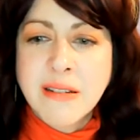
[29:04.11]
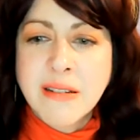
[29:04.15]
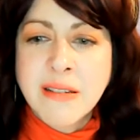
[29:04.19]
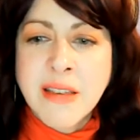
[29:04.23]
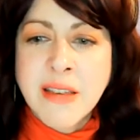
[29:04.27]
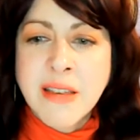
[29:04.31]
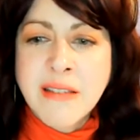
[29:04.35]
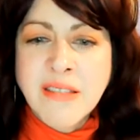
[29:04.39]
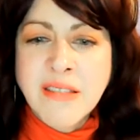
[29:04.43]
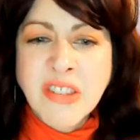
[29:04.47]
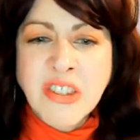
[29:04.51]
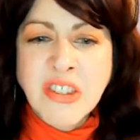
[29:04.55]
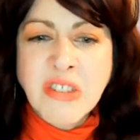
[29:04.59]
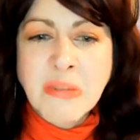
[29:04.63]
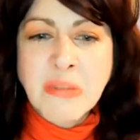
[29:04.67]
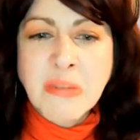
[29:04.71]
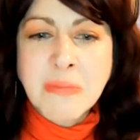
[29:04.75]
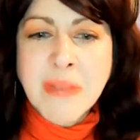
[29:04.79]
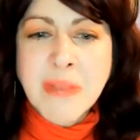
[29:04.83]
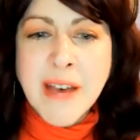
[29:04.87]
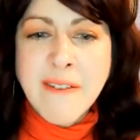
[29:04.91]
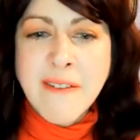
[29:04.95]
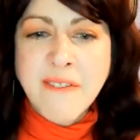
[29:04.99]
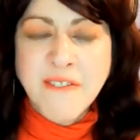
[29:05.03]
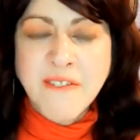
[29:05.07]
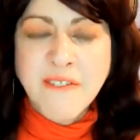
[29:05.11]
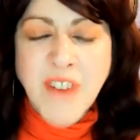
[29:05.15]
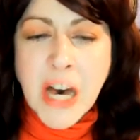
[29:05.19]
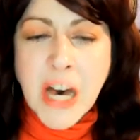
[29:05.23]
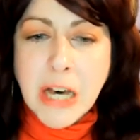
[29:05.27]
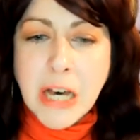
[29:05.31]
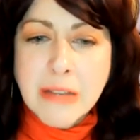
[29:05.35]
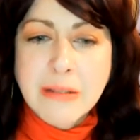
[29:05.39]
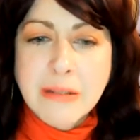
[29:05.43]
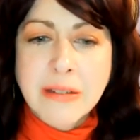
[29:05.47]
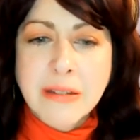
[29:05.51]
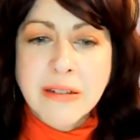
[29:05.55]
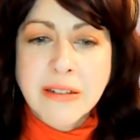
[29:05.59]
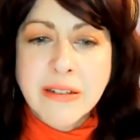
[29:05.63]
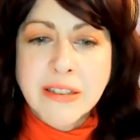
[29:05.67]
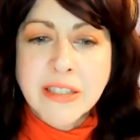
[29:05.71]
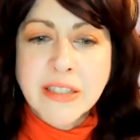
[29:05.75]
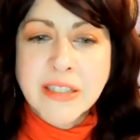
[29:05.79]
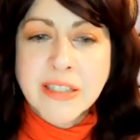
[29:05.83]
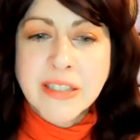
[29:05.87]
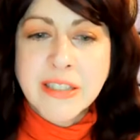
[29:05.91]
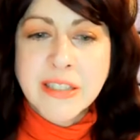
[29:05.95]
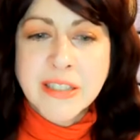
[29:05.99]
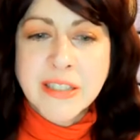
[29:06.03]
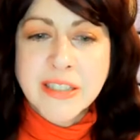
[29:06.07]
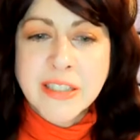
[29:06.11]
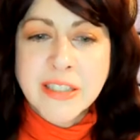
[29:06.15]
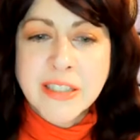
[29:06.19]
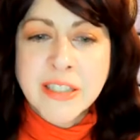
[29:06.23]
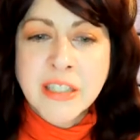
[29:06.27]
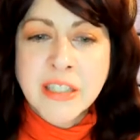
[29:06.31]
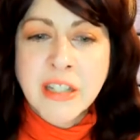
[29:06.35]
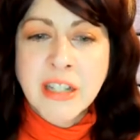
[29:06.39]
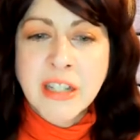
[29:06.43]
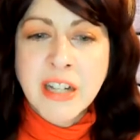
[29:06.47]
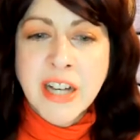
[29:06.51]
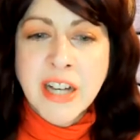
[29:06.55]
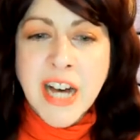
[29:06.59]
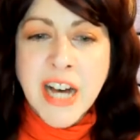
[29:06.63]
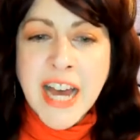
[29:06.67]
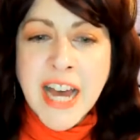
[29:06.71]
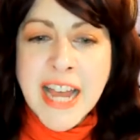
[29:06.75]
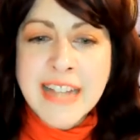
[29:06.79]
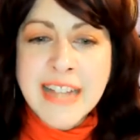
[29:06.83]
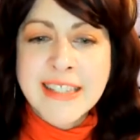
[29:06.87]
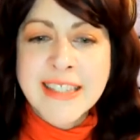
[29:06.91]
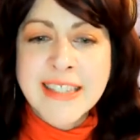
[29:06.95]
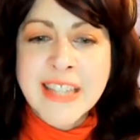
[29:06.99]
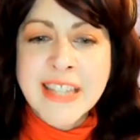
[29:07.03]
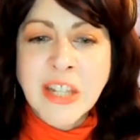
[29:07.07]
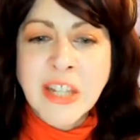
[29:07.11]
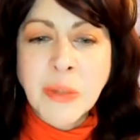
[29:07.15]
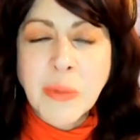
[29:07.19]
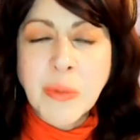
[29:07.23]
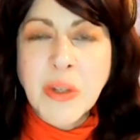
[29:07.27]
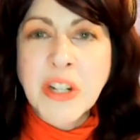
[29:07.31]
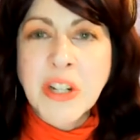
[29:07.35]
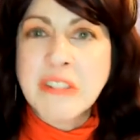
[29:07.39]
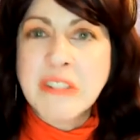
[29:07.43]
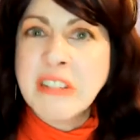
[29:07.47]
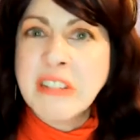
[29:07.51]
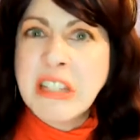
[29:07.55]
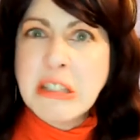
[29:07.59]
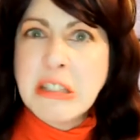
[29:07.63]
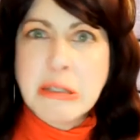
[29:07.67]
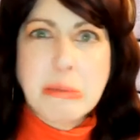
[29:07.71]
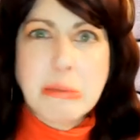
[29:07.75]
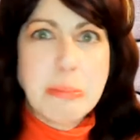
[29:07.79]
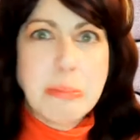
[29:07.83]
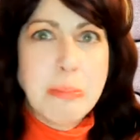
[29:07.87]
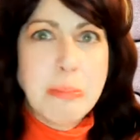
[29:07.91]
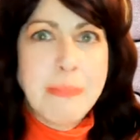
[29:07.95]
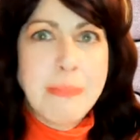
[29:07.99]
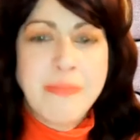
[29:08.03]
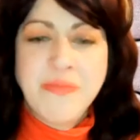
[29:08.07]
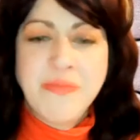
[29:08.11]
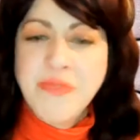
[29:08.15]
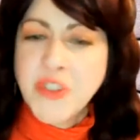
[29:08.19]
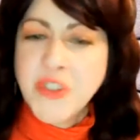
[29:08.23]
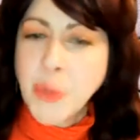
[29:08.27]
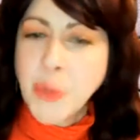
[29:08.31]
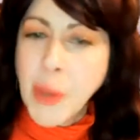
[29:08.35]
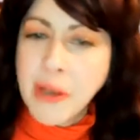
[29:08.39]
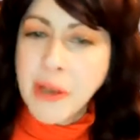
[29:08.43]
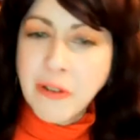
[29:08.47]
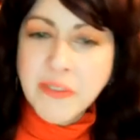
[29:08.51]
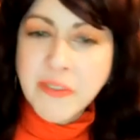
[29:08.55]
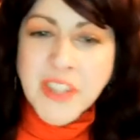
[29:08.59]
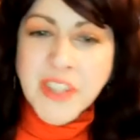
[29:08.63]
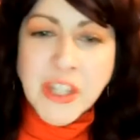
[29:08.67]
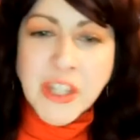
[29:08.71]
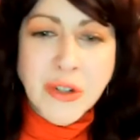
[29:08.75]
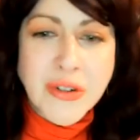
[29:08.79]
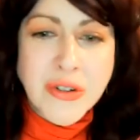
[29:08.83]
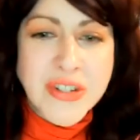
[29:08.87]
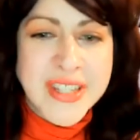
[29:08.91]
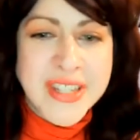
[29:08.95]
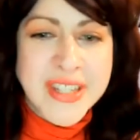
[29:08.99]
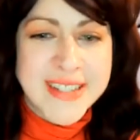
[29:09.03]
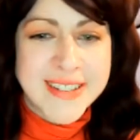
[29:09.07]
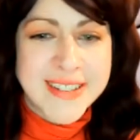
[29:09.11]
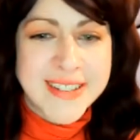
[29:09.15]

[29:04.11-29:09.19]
There stood my father. I hadn't seen him in at least 12 years,